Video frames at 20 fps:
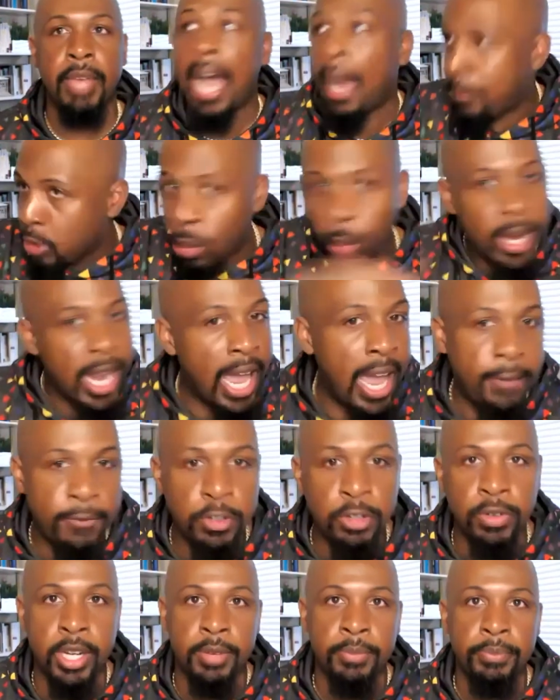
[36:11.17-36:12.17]
I'm going
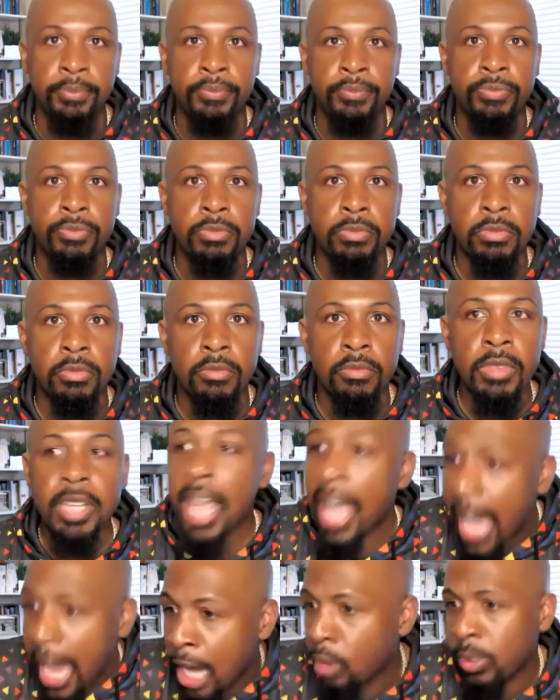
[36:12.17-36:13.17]
after it.
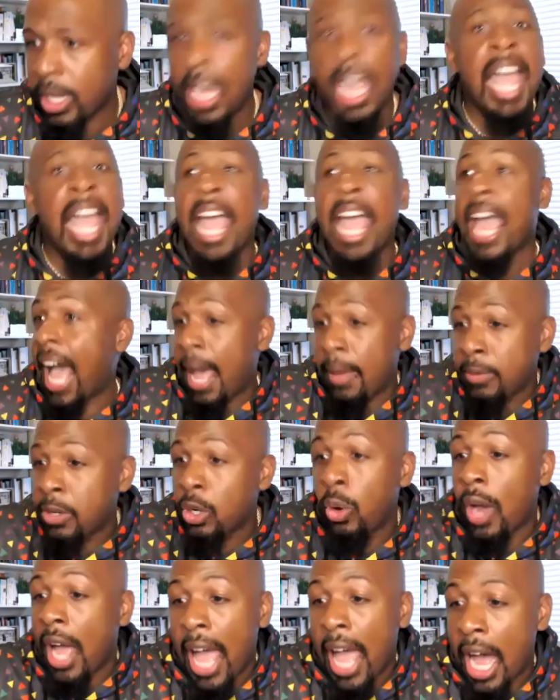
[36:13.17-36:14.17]
I don't care. I'm
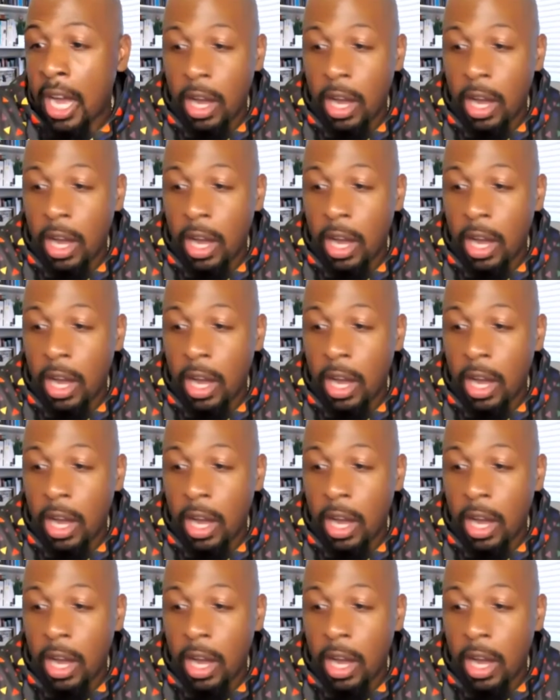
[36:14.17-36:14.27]
going.